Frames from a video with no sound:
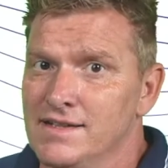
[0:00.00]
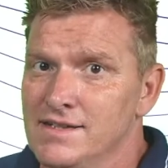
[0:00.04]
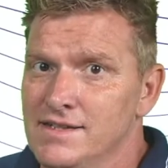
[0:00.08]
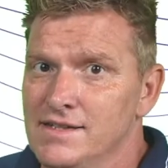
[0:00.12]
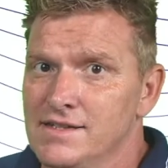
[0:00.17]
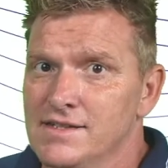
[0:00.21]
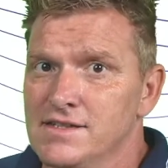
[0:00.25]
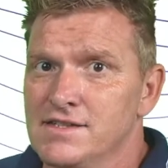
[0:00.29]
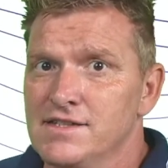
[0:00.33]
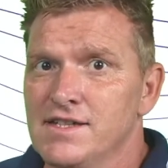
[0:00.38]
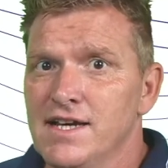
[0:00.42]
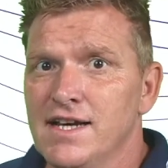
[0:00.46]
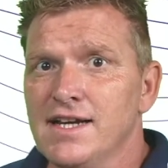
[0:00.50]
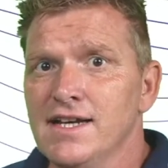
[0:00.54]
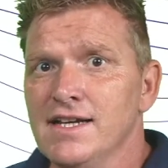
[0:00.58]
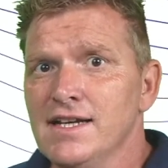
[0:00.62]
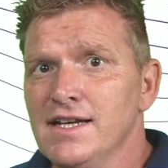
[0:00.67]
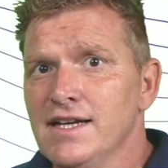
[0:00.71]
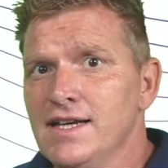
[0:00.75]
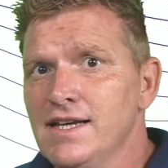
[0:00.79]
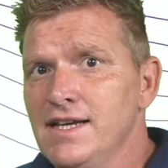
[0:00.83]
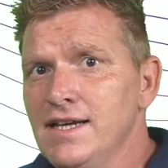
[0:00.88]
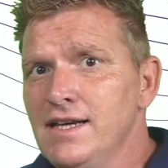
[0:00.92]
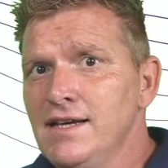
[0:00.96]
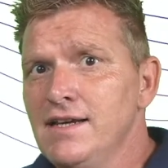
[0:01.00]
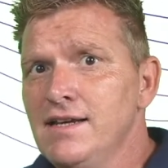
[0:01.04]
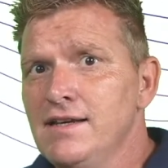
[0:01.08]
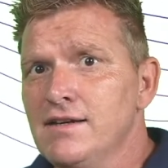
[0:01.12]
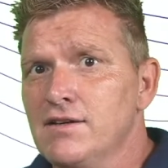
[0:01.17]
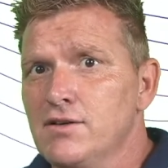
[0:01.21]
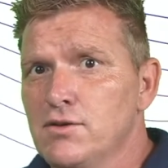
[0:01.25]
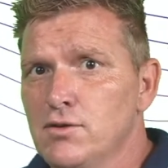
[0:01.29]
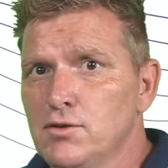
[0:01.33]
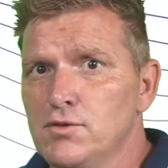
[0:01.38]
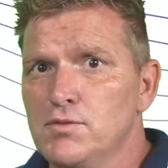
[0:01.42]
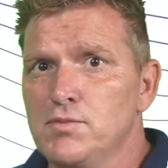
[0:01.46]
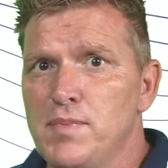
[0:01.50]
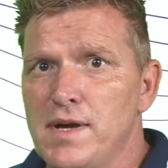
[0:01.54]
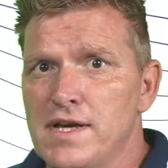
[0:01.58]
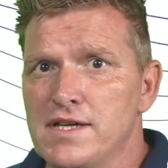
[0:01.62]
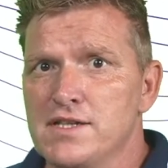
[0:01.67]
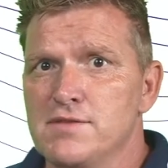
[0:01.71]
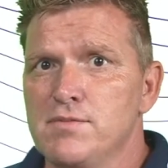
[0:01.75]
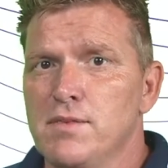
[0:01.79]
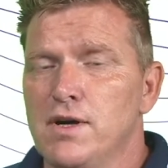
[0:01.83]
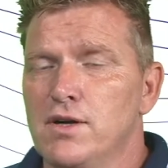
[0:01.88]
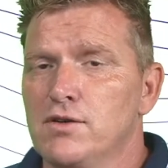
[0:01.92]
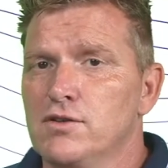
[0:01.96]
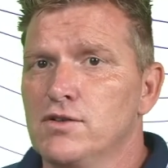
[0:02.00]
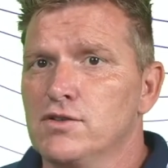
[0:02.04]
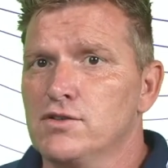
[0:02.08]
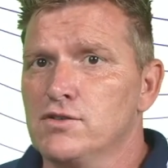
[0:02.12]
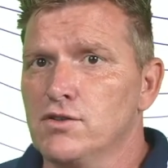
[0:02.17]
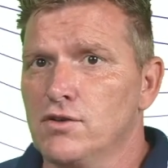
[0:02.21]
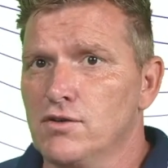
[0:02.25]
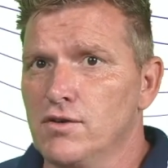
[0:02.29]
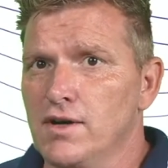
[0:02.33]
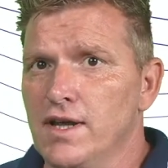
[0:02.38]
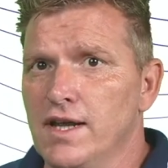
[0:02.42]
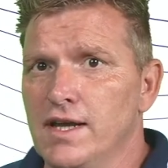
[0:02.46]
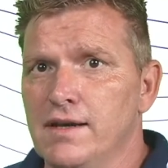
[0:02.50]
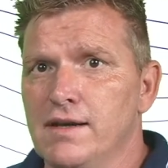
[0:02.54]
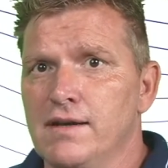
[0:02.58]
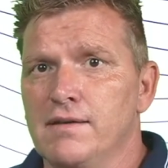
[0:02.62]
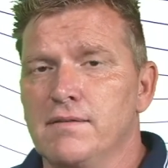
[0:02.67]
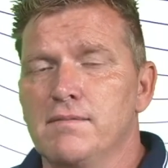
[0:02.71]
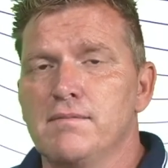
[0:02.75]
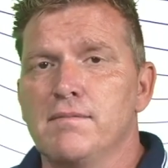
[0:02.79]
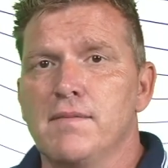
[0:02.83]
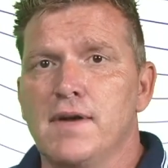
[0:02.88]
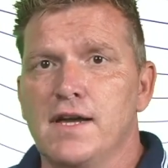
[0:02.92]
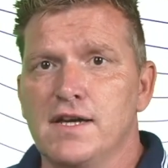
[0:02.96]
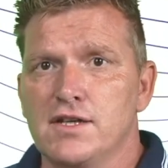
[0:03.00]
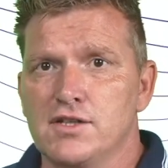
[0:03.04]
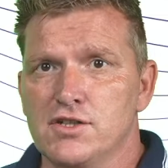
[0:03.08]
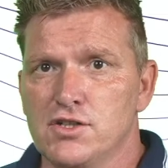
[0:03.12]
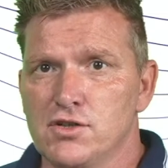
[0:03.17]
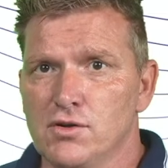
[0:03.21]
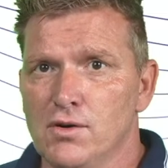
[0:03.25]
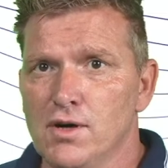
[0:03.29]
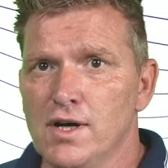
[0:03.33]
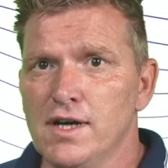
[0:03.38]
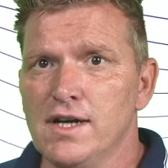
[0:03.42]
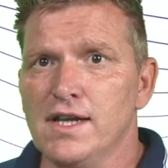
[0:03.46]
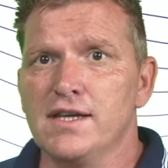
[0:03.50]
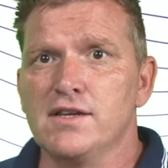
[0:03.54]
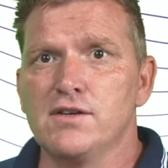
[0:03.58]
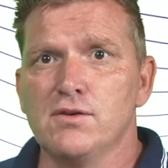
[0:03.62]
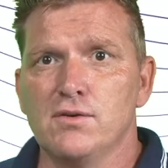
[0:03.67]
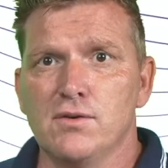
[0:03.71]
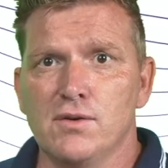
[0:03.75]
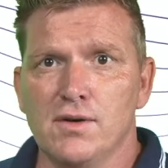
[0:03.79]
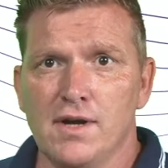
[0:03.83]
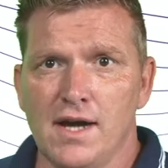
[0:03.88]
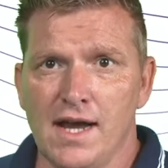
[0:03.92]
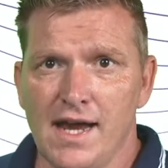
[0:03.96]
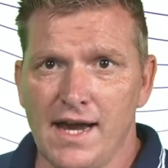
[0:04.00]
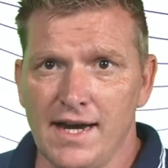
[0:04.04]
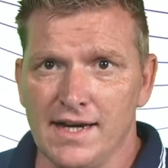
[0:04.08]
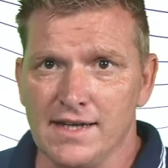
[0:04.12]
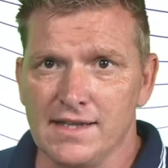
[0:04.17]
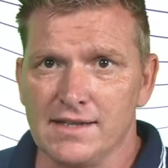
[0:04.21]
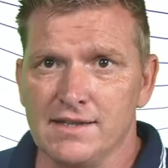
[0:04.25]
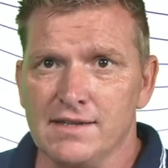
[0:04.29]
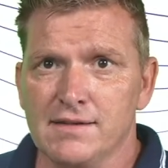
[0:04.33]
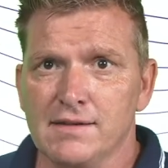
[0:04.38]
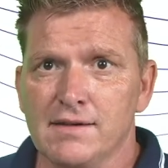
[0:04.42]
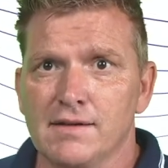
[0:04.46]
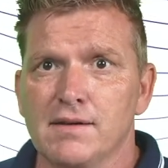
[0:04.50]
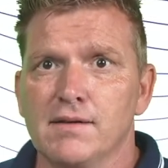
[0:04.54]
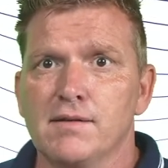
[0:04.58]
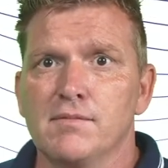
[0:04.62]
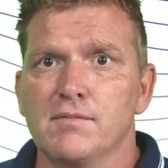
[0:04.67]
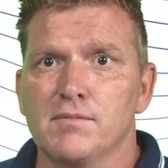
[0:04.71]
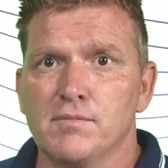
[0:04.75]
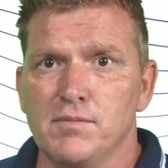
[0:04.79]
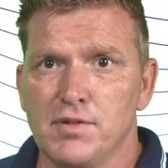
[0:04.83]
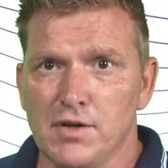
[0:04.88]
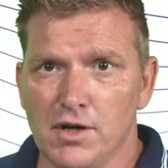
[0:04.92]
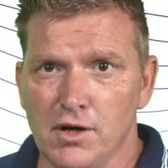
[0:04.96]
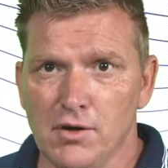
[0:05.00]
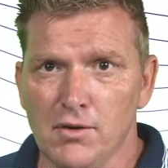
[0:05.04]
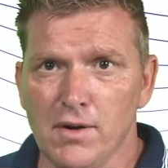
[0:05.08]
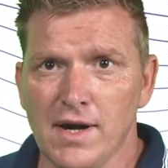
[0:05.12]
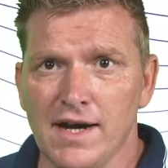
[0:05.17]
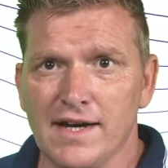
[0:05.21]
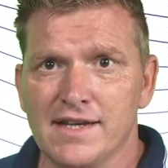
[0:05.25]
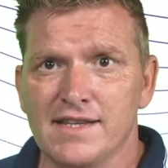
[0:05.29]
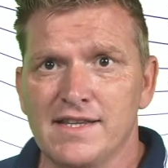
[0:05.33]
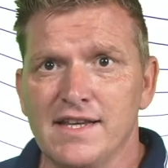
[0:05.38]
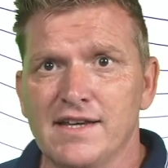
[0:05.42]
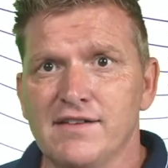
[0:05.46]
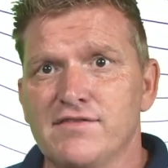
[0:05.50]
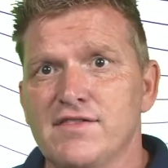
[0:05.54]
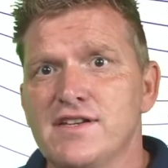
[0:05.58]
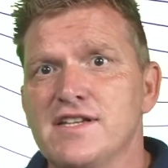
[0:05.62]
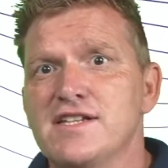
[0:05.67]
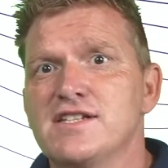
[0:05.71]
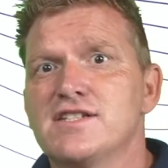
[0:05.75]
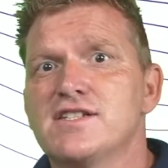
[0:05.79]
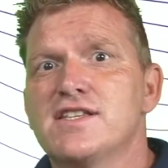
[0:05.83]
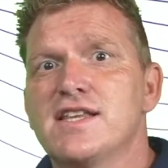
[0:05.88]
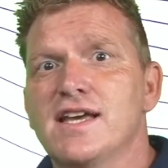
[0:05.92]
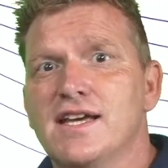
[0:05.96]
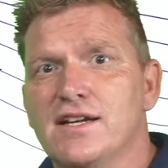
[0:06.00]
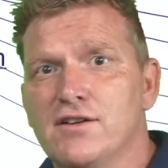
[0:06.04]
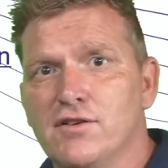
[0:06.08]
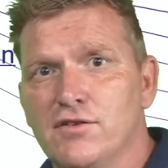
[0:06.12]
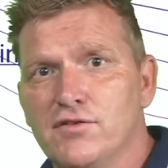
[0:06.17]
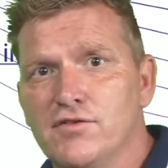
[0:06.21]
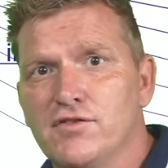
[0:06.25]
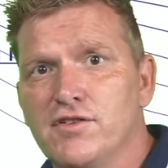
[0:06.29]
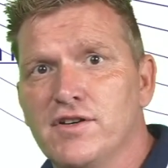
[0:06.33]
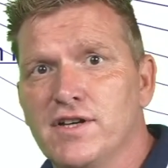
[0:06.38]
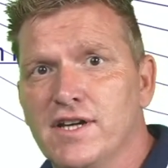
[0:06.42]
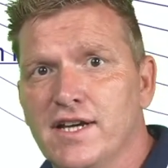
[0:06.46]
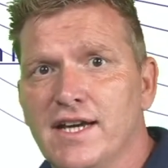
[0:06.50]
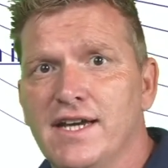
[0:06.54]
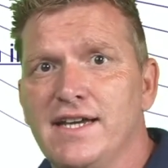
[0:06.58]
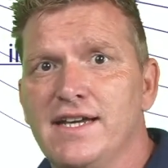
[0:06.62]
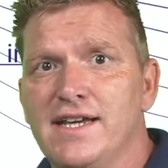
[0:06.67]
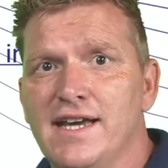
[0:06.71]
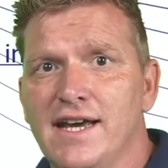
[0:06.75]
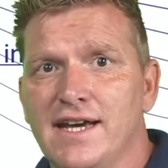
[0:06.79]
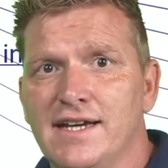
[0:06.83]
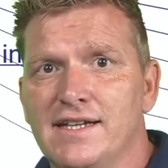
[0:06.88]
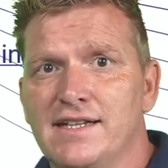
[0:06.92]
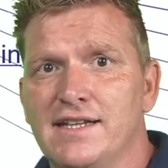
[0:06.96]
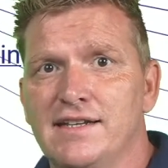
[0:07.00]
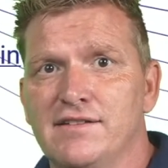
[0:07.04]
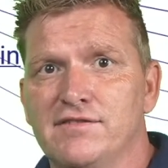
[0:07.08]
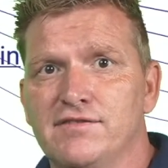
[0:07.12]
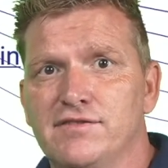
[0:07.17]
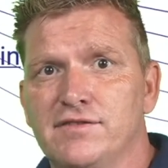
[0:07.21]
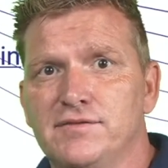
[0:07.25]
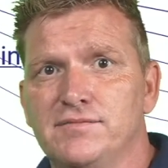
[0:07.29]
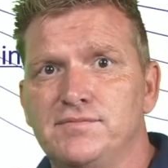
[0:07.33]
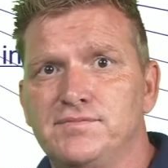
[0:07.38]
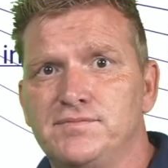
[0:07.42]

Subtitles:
Secondly, good pest monitoring. Make sure that you act proactive instead of reactive.